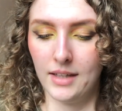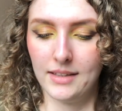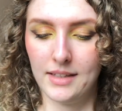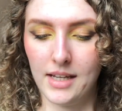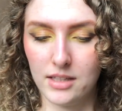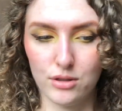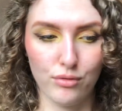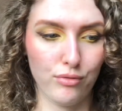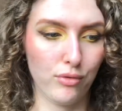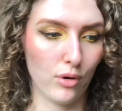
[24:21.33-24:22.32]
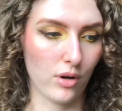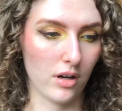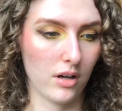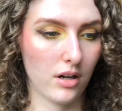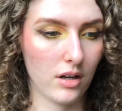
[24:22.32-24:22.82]
that's
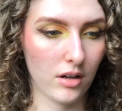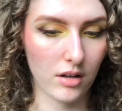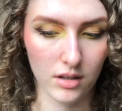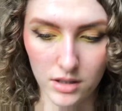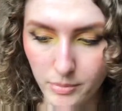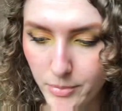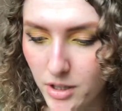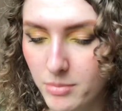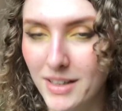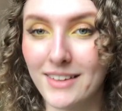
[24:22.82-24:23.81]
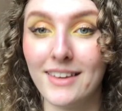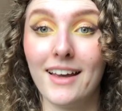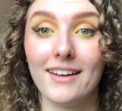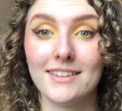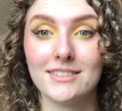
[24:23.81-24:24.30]
for Colourpop, and
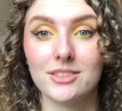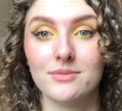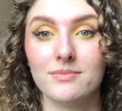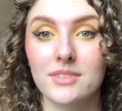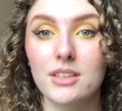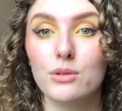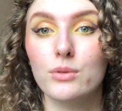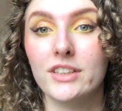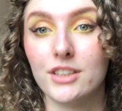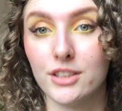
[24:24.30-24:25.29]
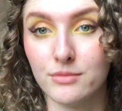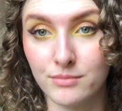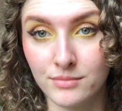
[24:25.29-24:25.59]
then the winner